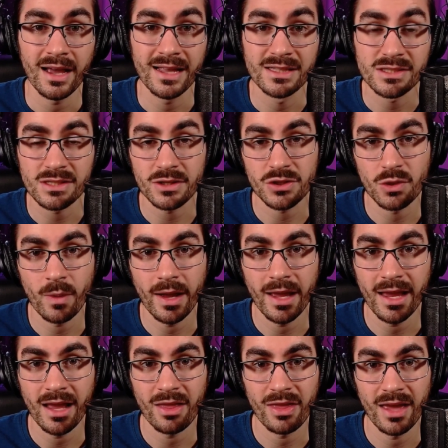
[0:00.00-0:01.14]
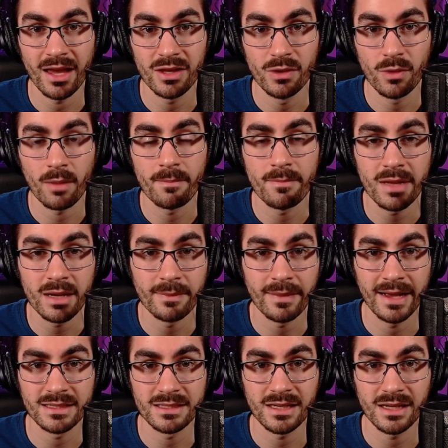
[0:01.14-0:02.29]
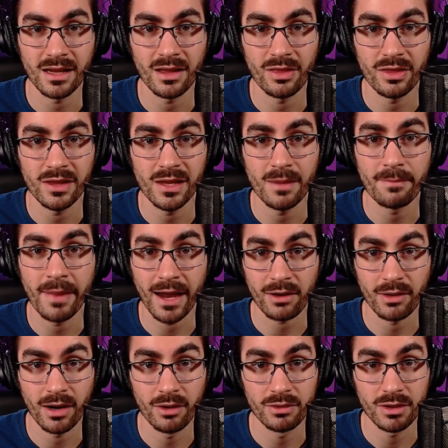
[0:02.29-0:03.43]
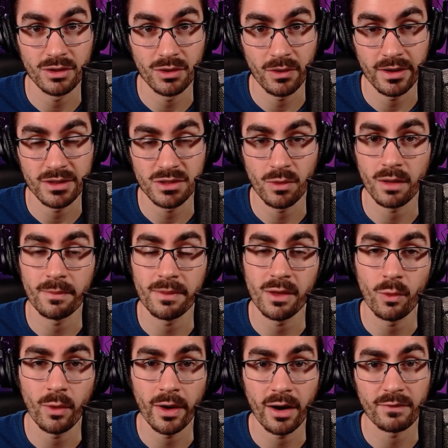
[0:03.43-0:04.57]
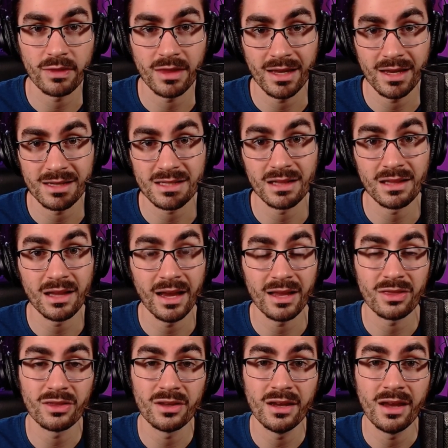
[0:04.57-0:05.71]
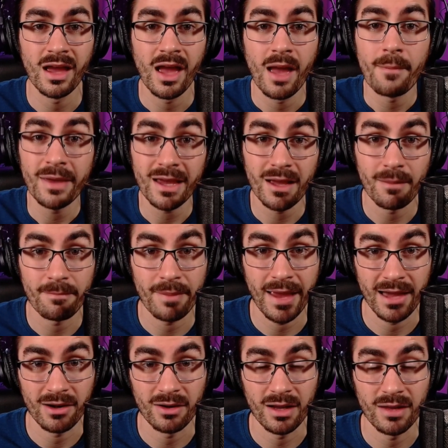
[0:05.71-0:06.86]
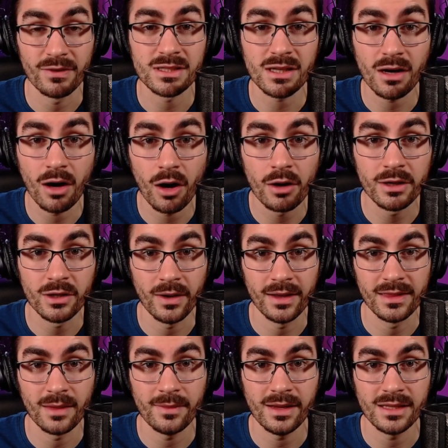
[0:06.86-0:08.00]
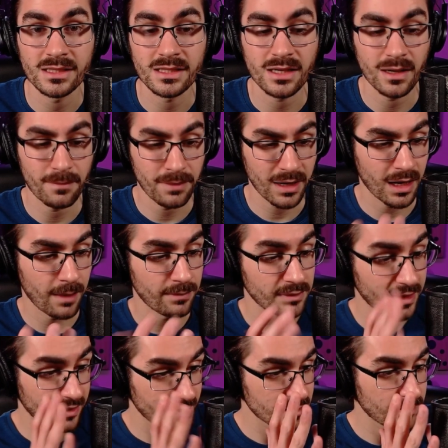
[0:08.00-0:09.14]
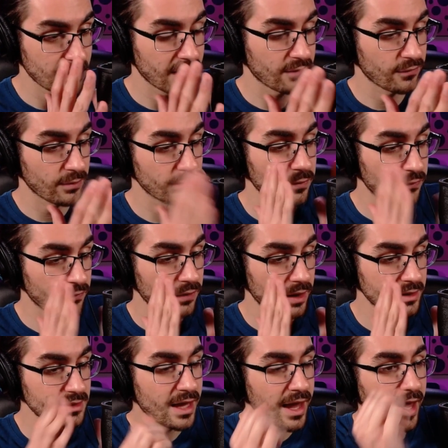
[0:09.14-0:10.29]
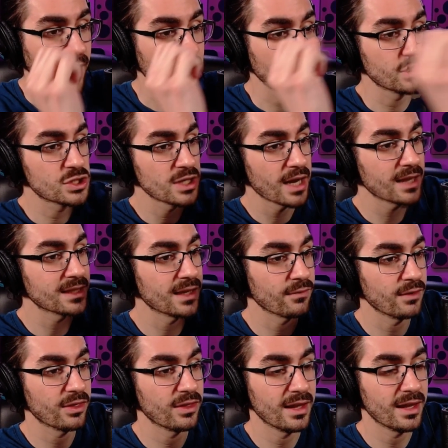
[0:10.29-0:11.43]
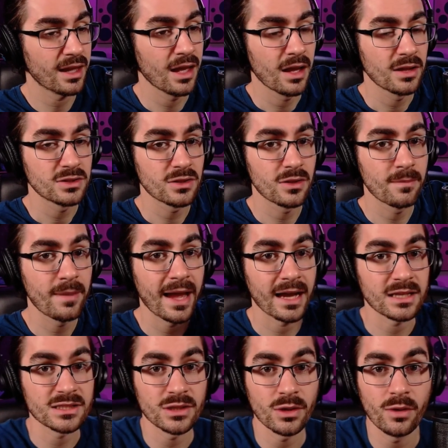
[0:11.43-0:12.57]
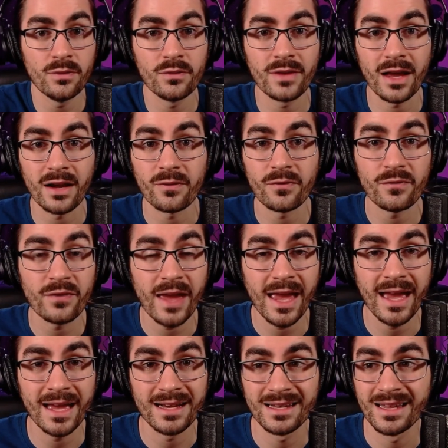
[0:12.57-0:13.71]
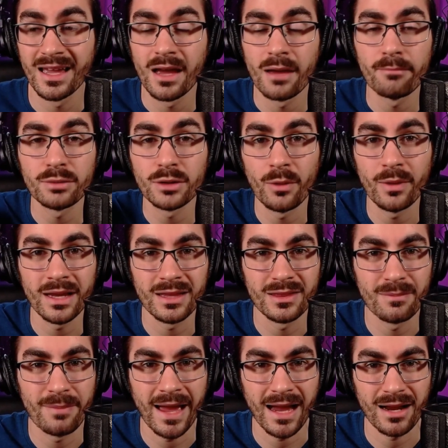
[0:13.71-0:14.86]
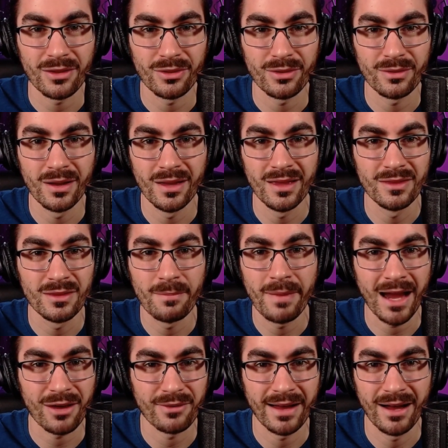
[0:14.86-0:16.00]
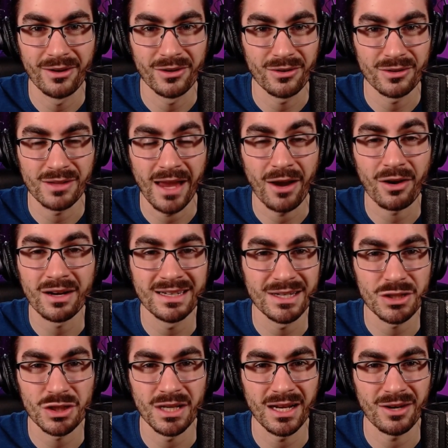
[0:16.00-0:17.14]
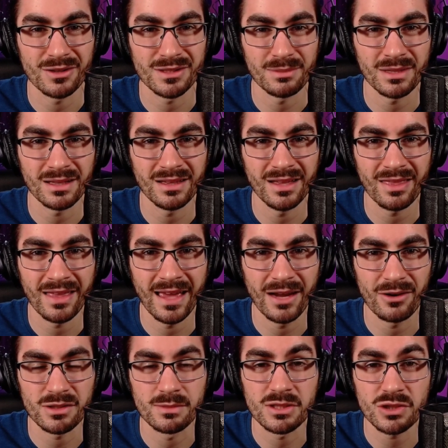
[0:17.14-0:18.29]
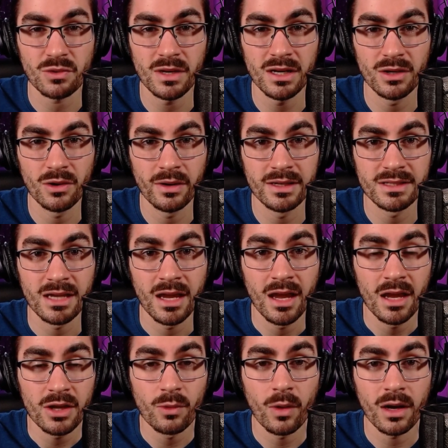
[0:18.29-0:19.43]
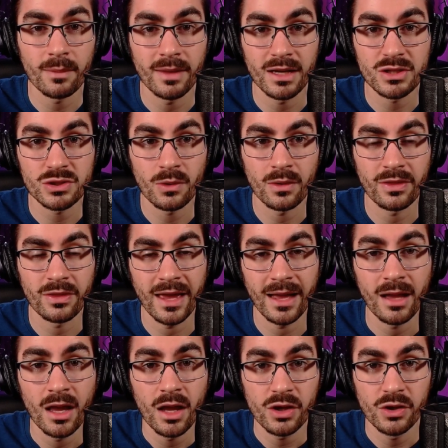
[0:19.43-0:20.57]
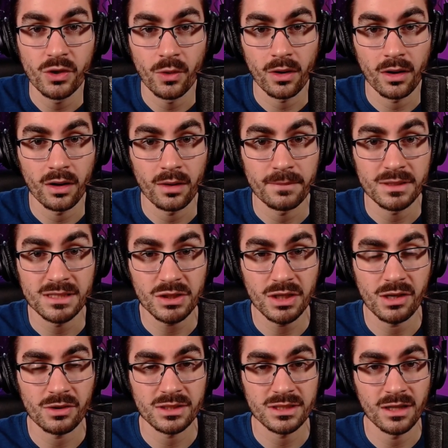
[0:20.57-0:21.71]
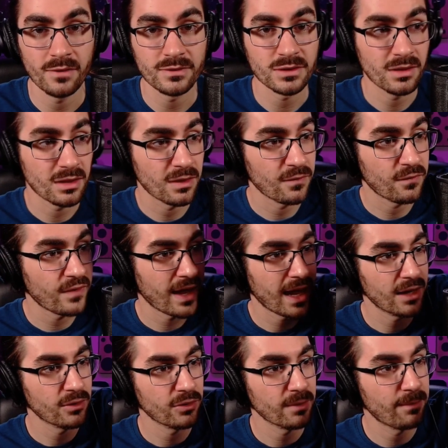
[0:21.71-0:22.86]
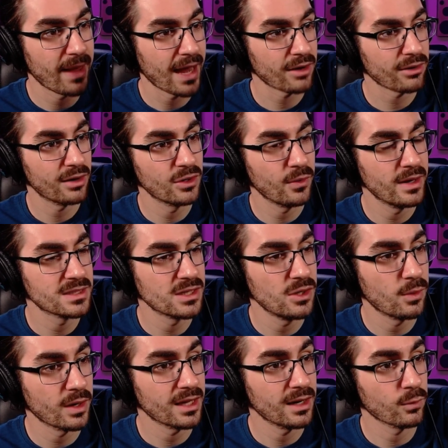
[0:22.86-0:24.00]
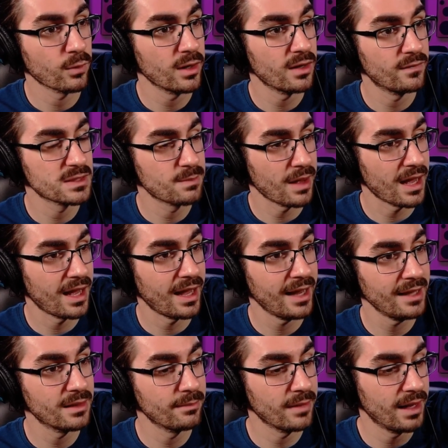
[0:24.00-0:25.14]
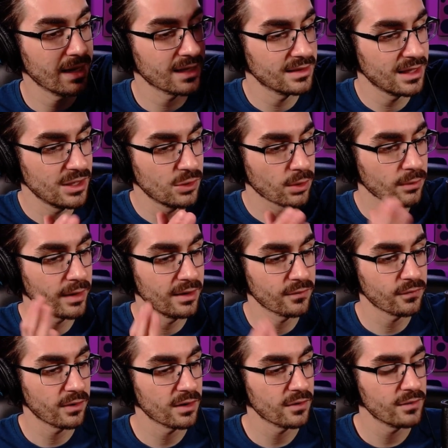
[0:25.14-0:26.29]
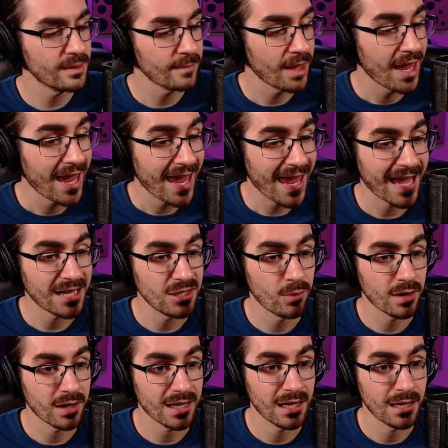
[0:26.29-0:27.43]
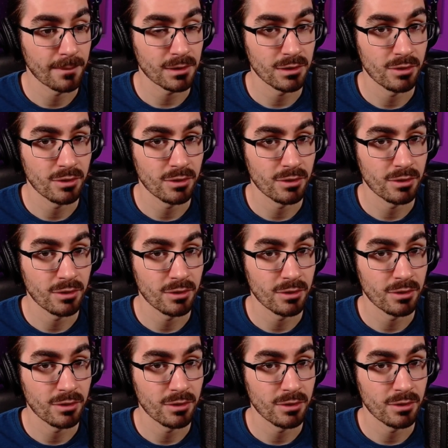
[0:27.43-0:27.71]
in such a way that you are minimizing the background noise. You want to be aware of things like the pickup pattern. If it's cardioid, that means it's going to pick up like this mic from the front and reject everything to the back. So if you've got a fan blowing in the background, or air conditioning or something like that, or some street noise, you want to make sure that you're positioning yourself so that the fan or the background noise that you want to get rid of is behind the mic and that you are right in front of it. And you want to get up